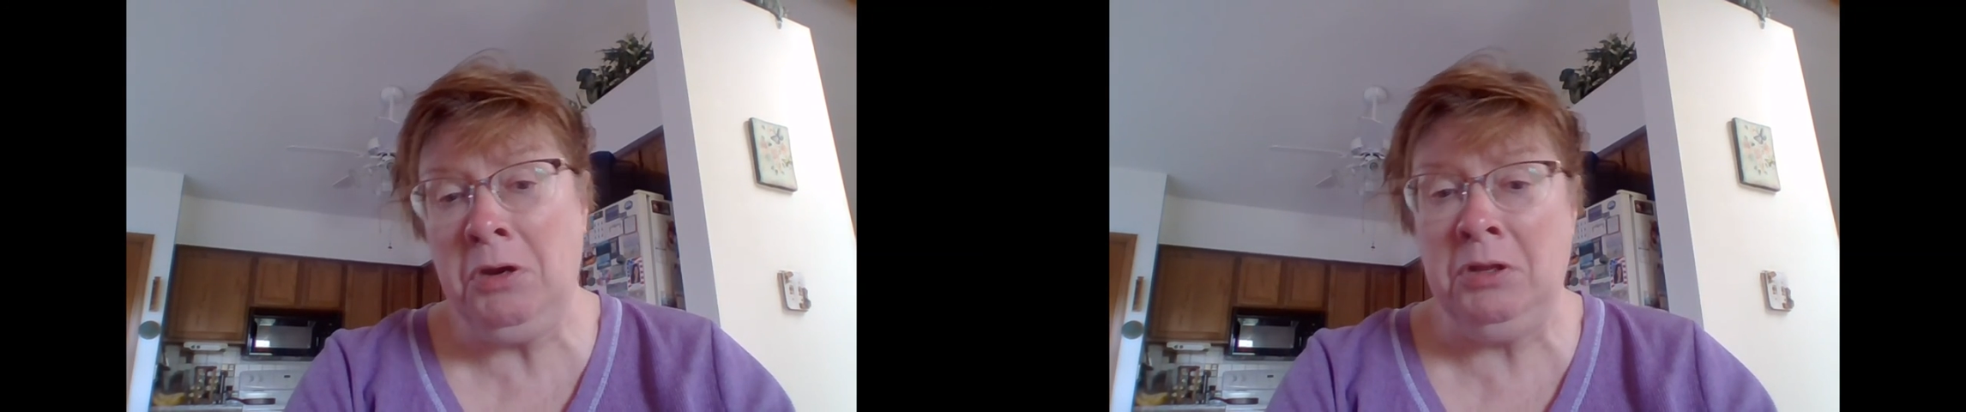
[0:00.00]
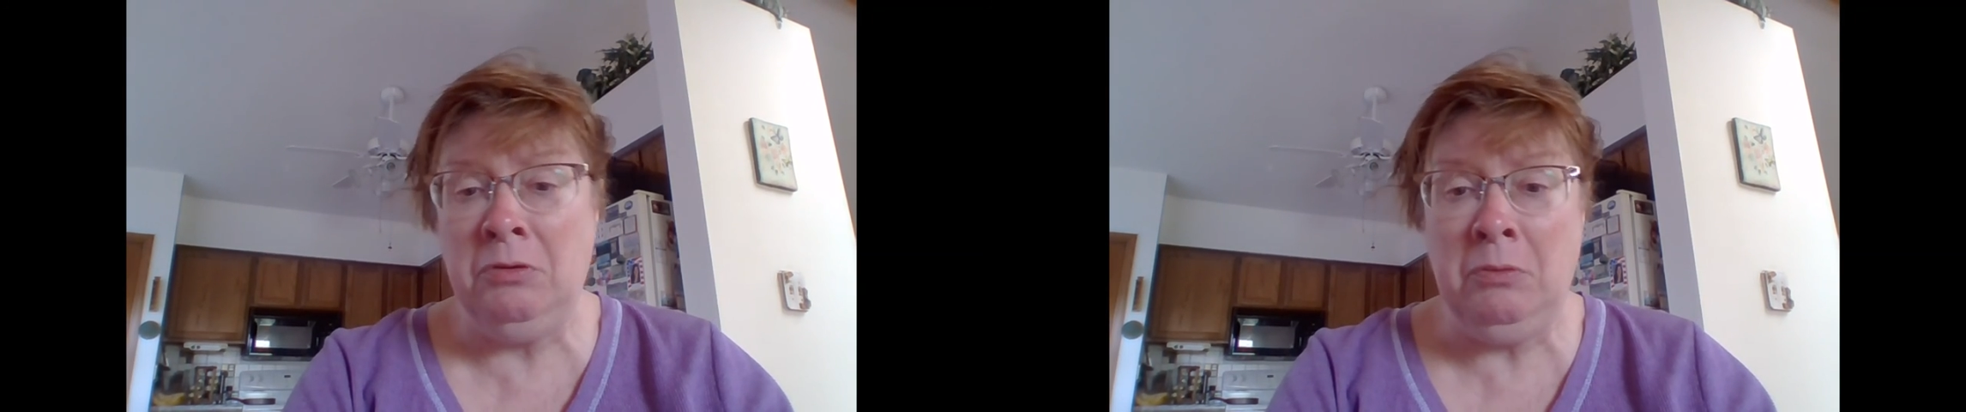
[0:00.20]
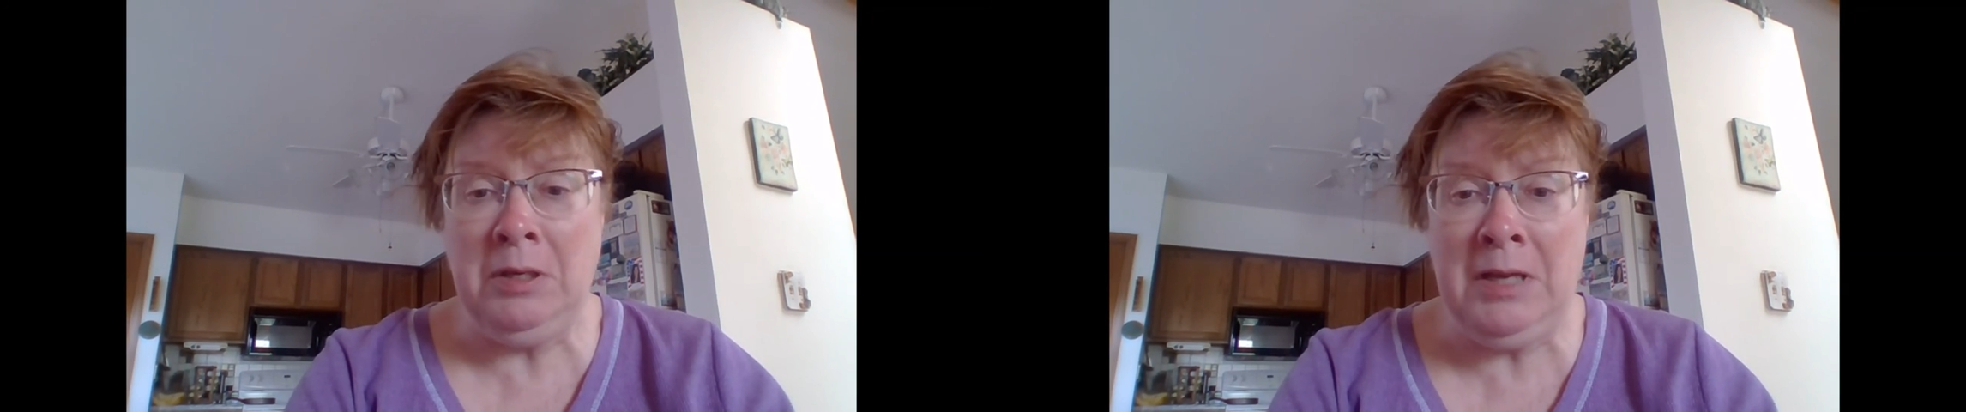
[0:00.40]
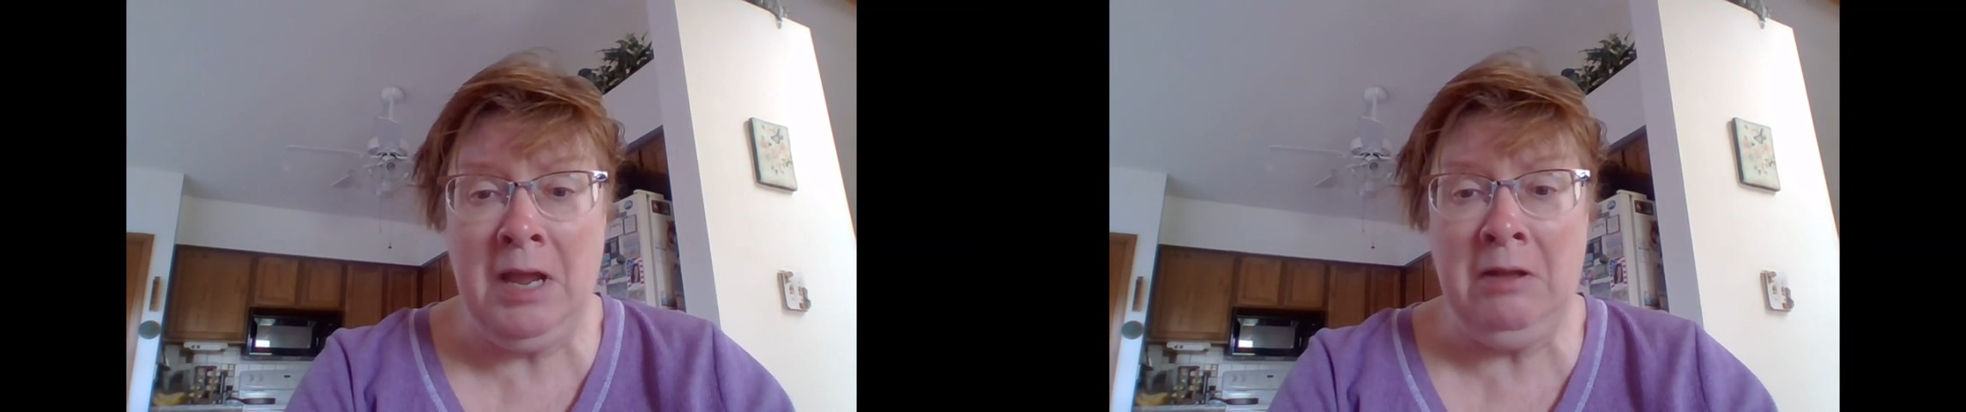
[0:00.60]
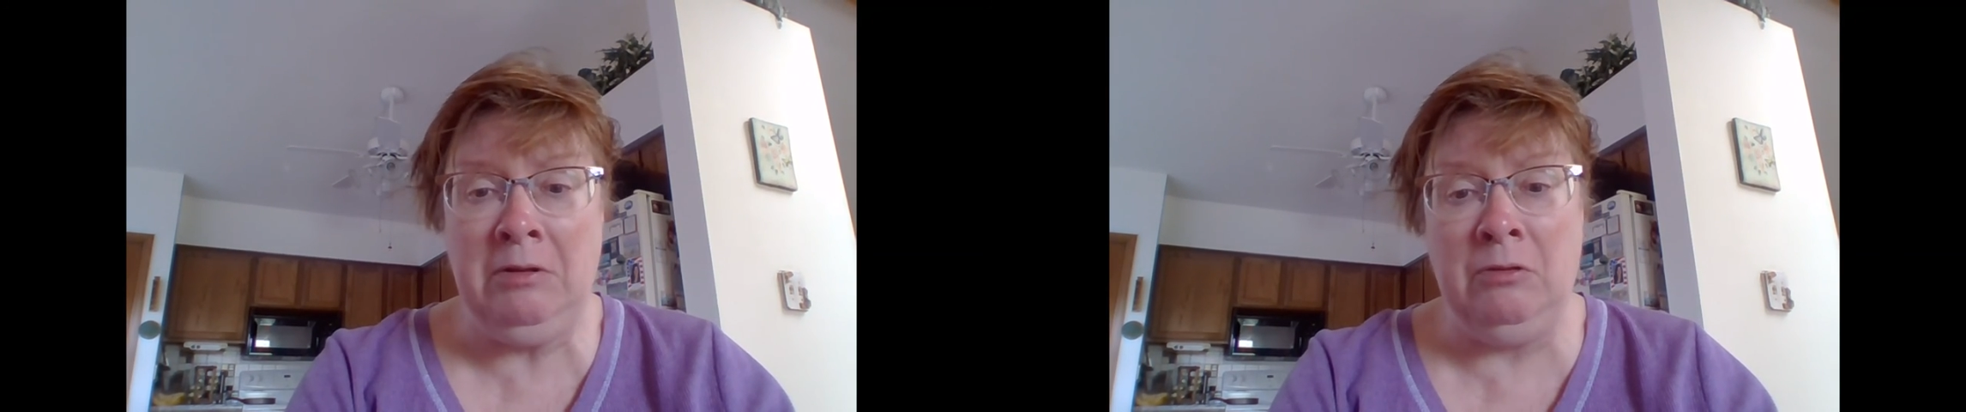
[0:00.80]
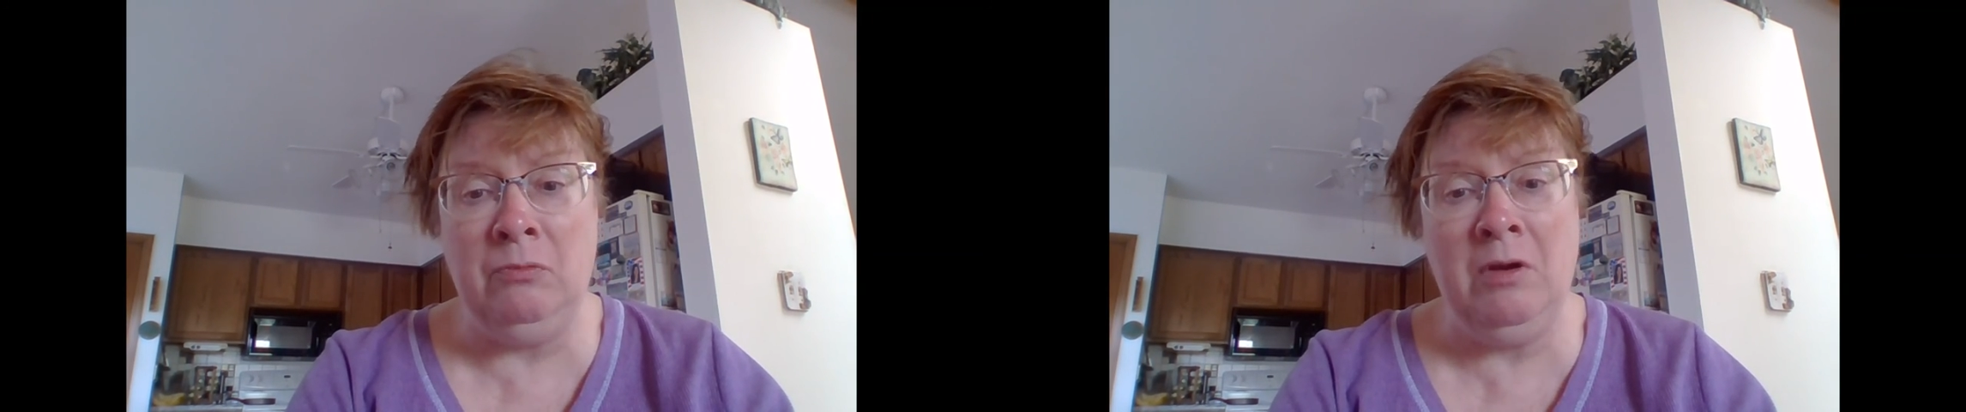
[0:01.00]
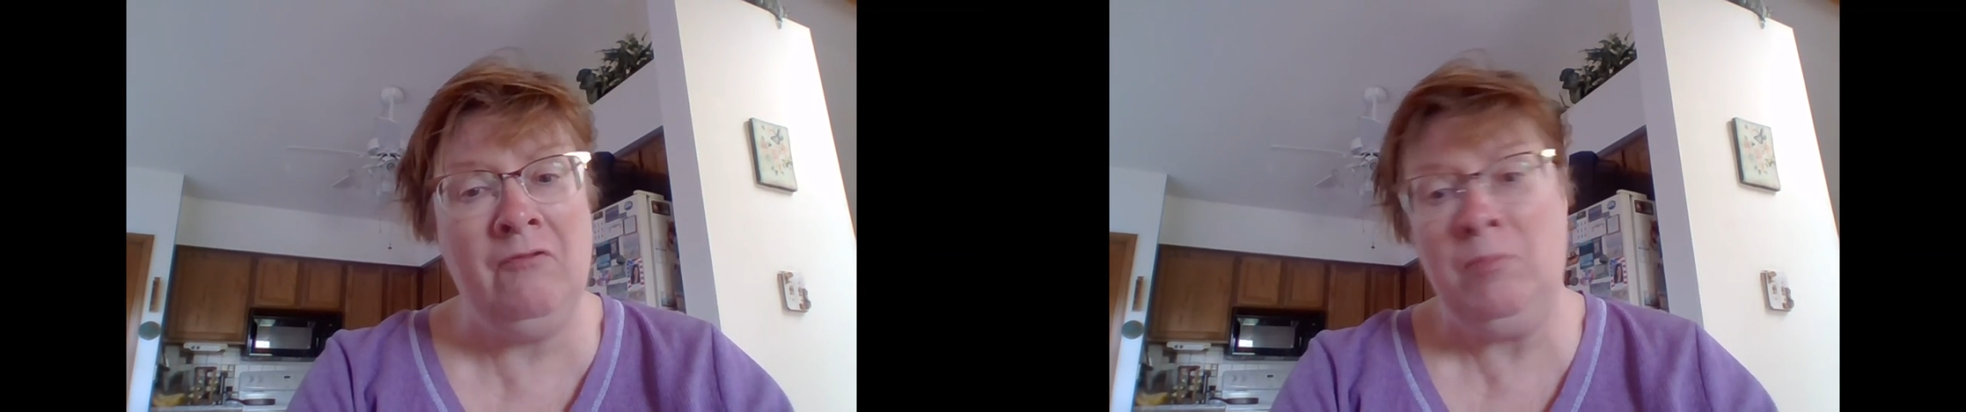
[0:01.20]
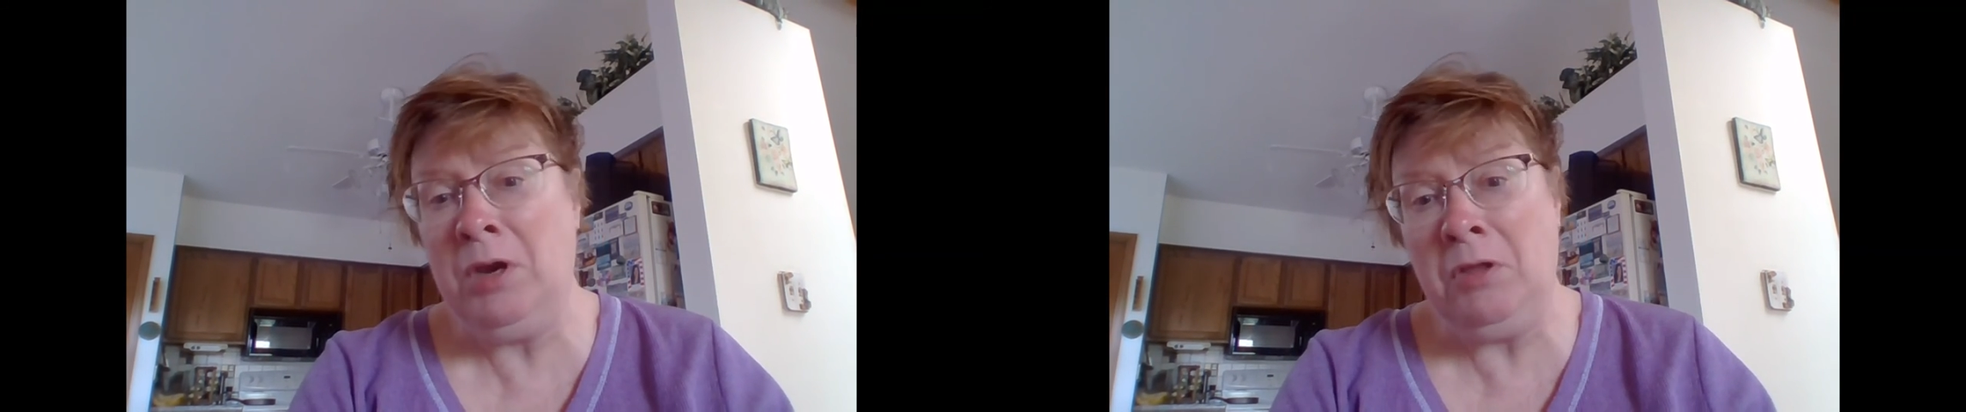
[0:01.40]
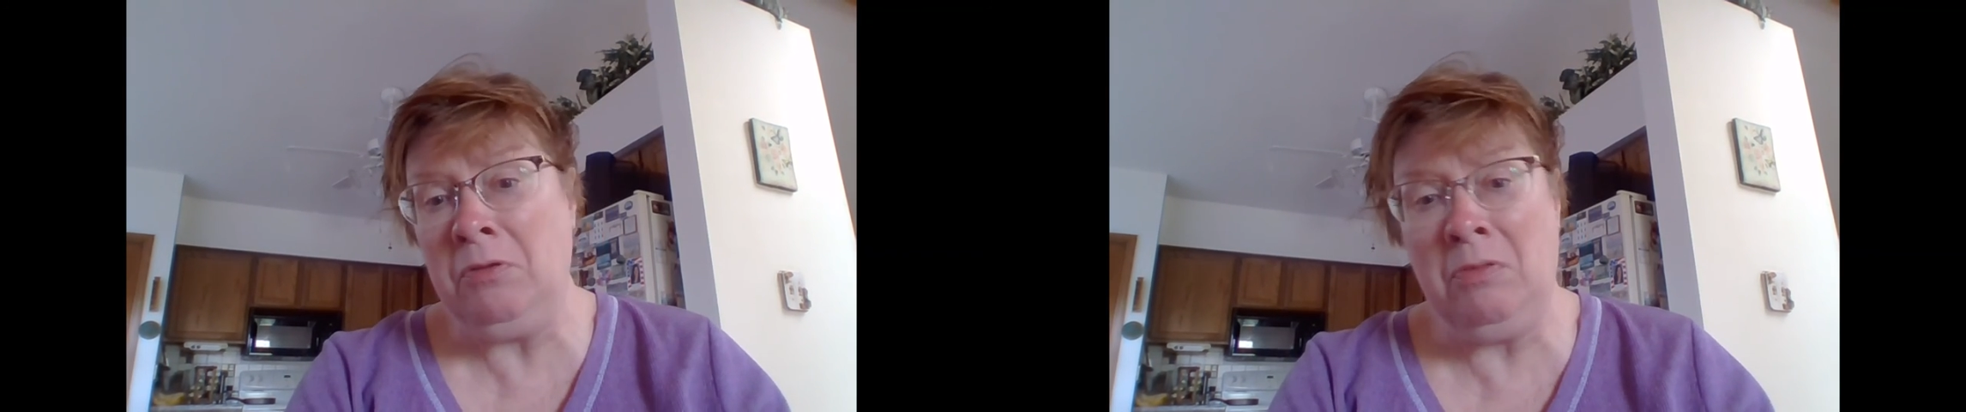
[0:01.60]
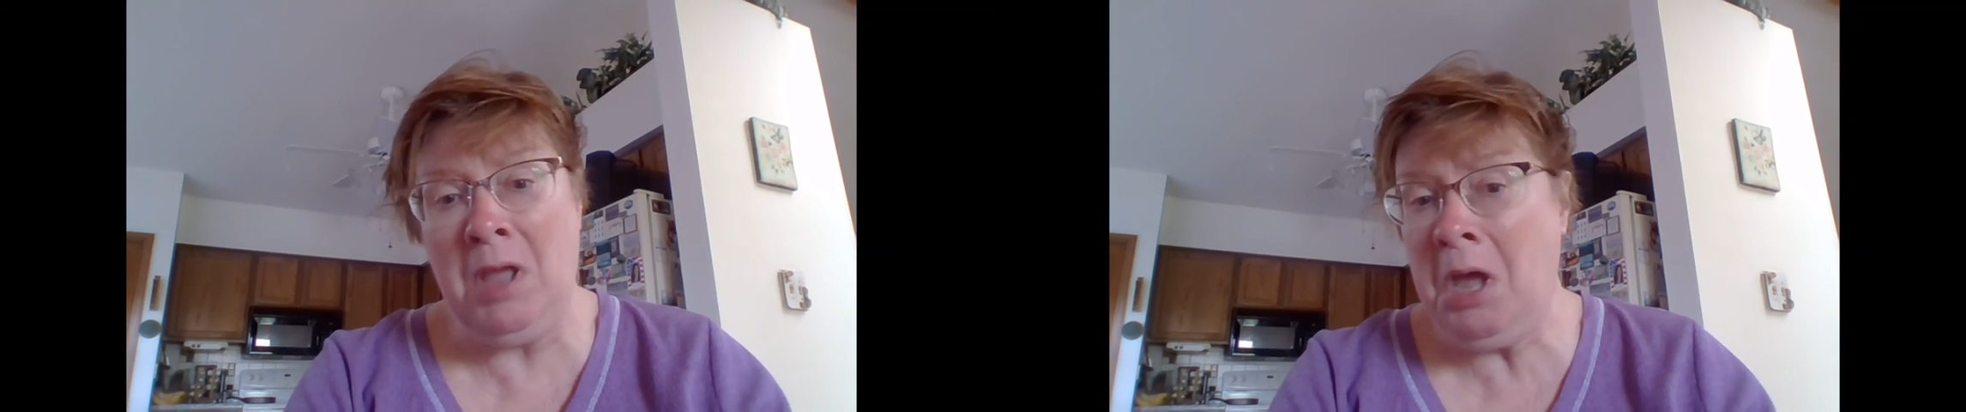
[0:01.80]
a little run down, a little rough, but other
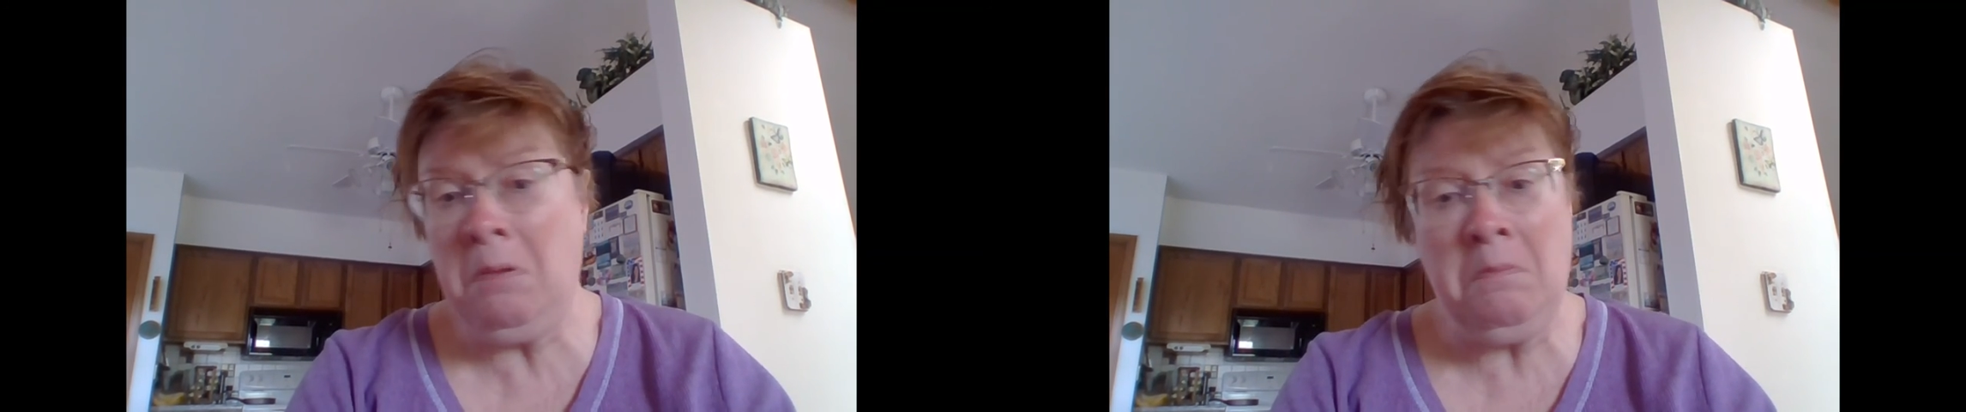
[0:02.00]
than that,